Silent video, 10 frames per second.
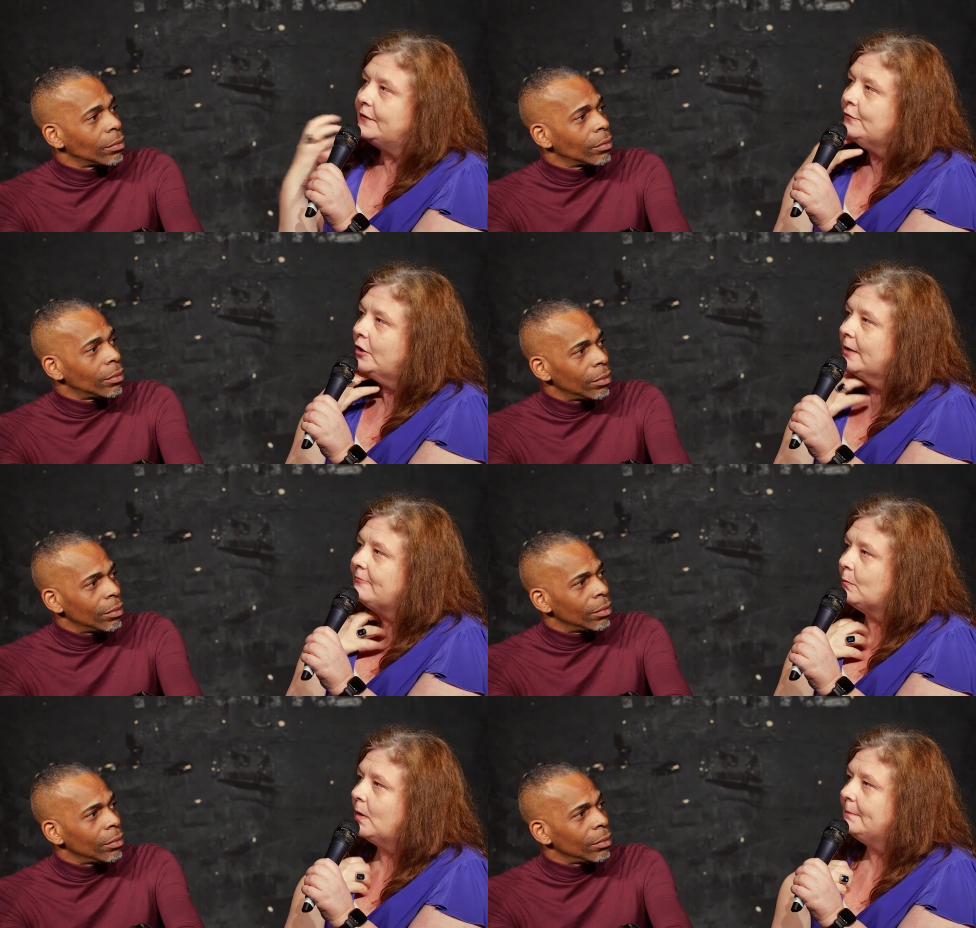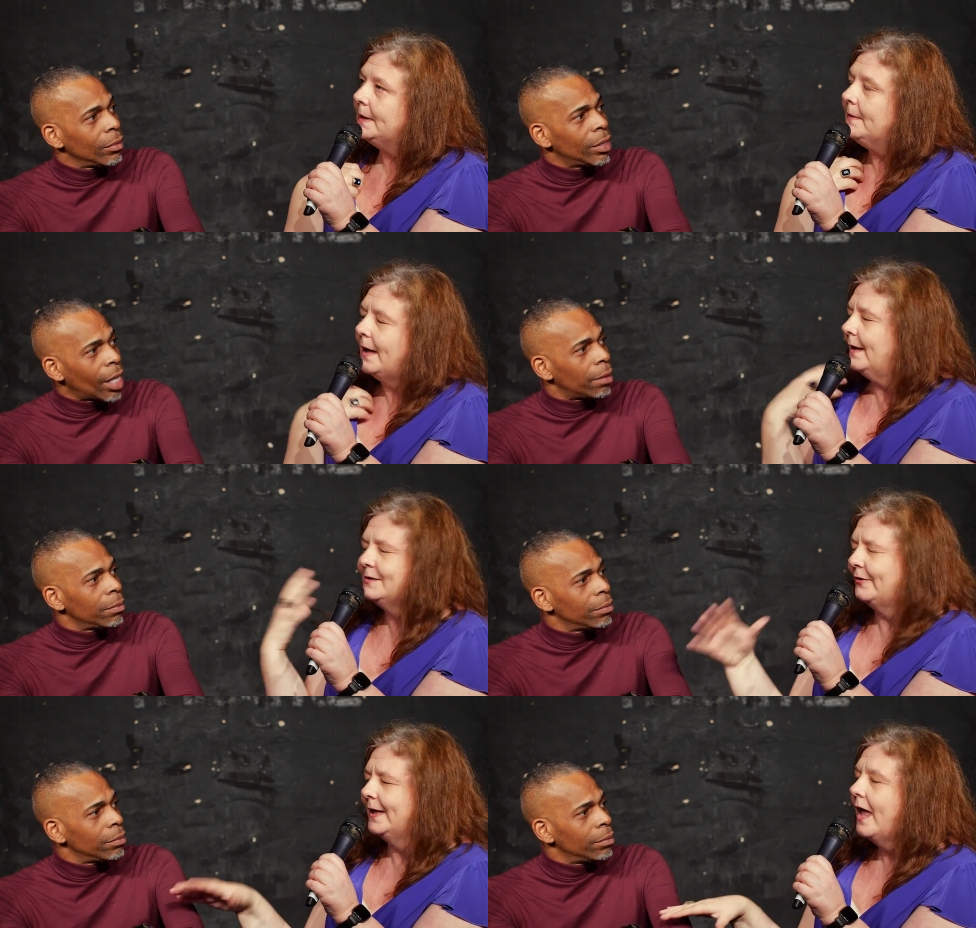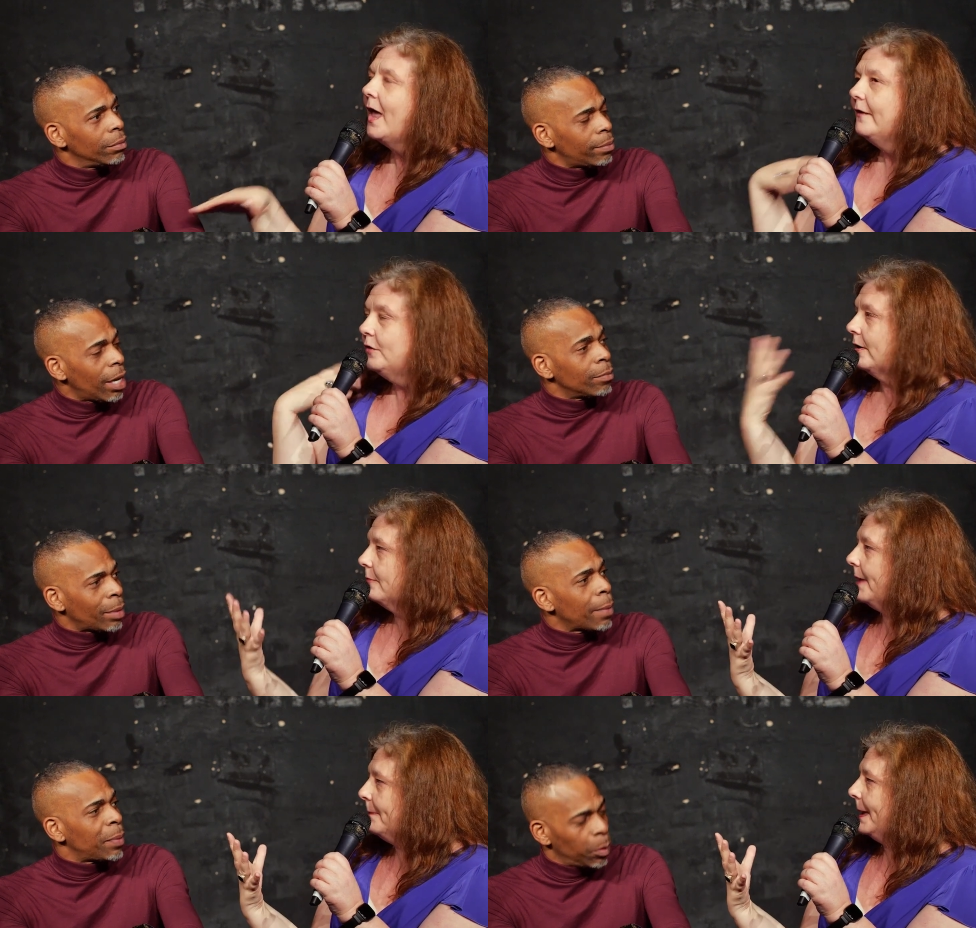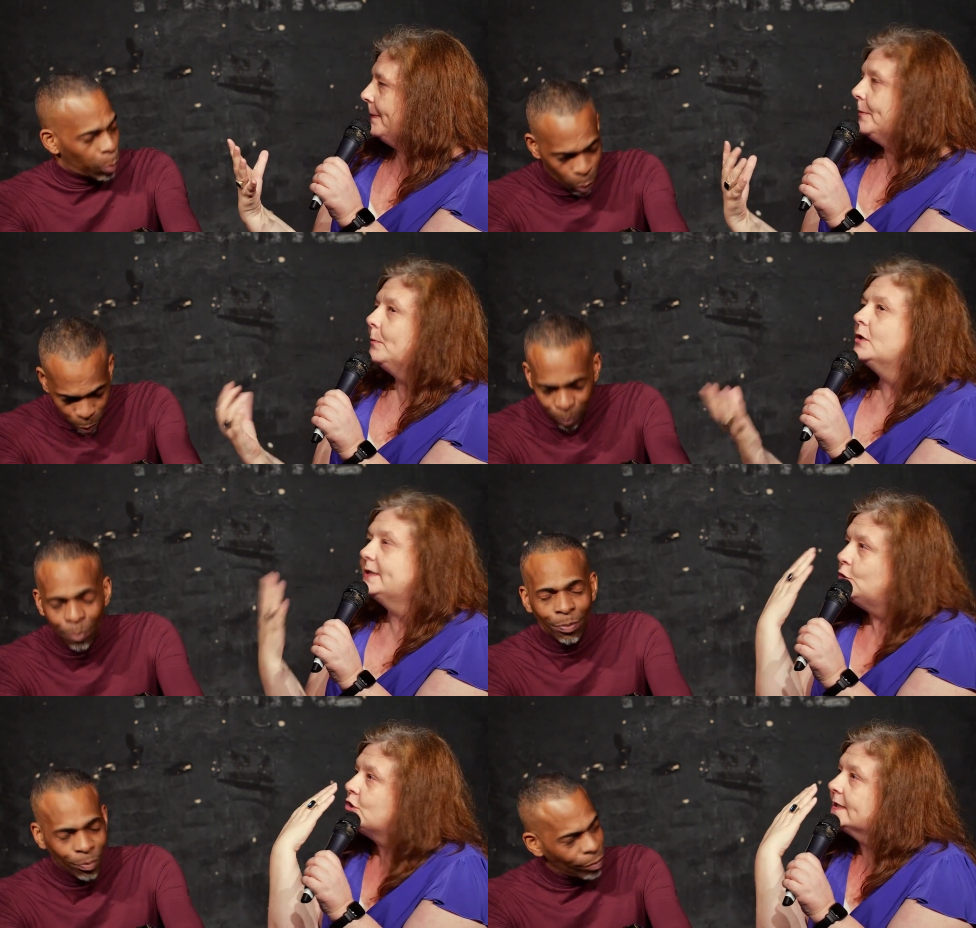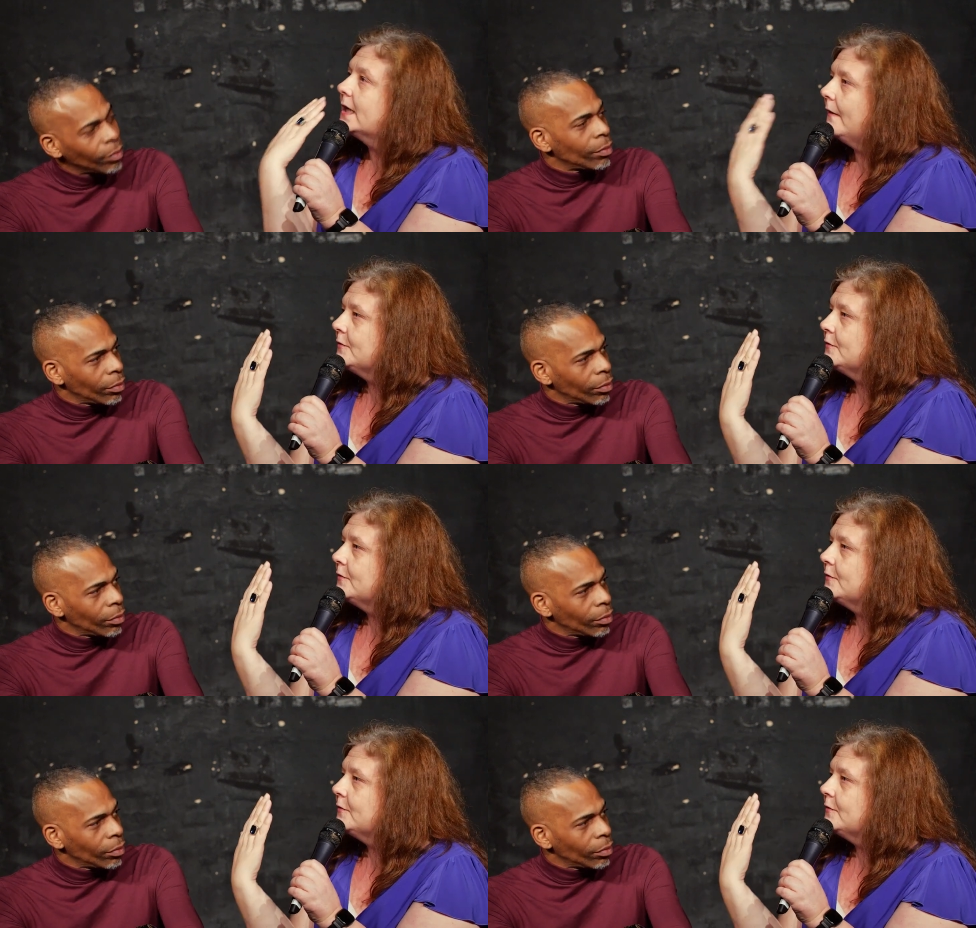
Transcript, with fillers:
Speaker 1: if you've grown up around yeah, white people. Yeah. Uh, sorry, you've grown up around black people because you're just